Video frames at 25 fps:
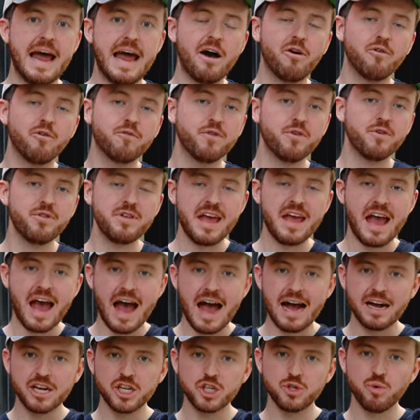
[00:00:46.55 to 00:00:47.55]
Now, for the
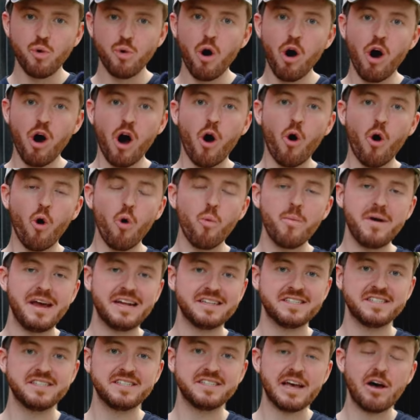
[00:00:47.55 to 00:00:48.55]
actual home
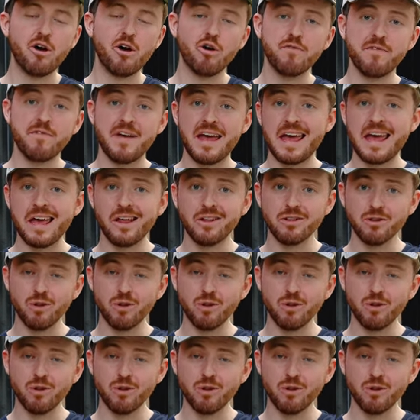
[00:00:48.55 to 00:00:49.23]
itself, it